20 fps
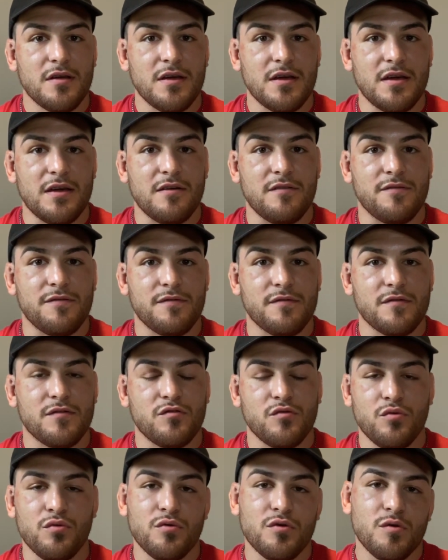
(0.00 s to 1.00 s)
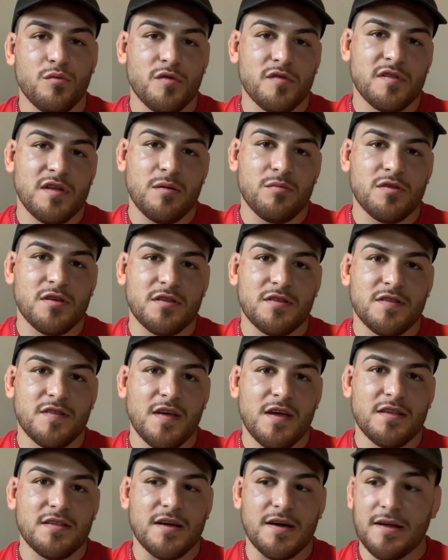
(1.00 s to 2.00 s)
If Cejudo wasn't able to get the
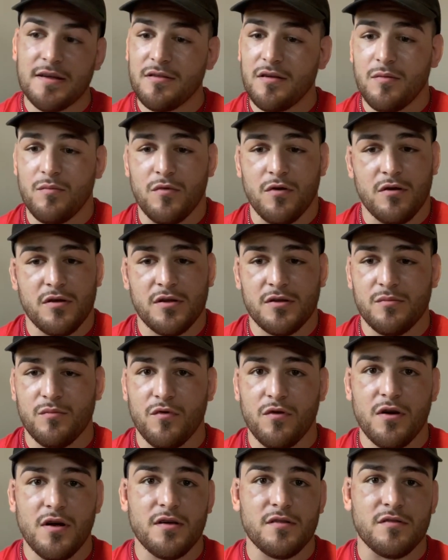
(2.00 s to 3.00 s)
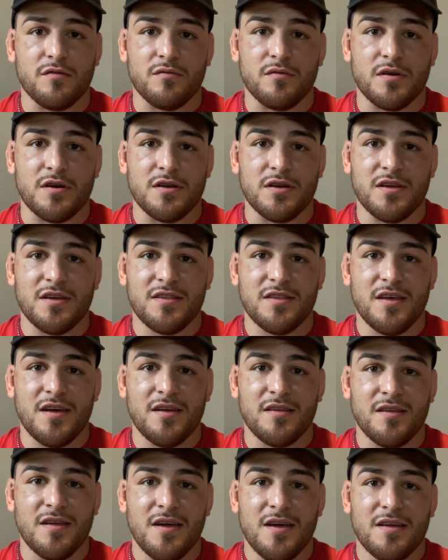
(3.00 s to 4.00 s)
takedown, I thought Marlon Moraes was going to get
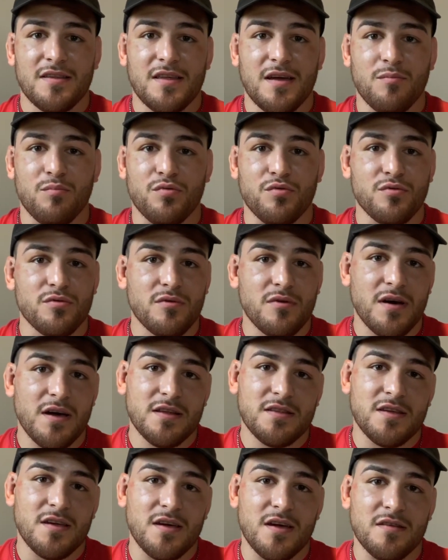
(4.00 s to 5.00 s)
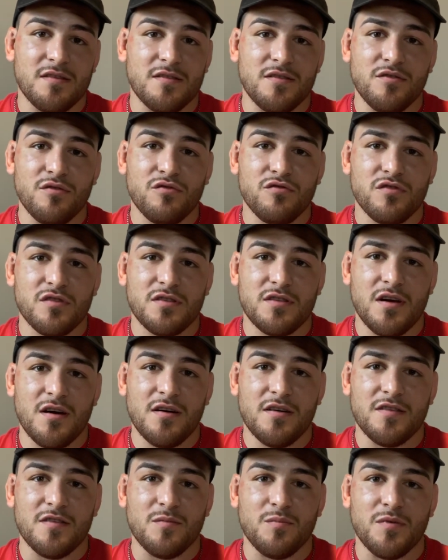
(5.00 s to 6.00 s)
that brutal head kick as he usually does,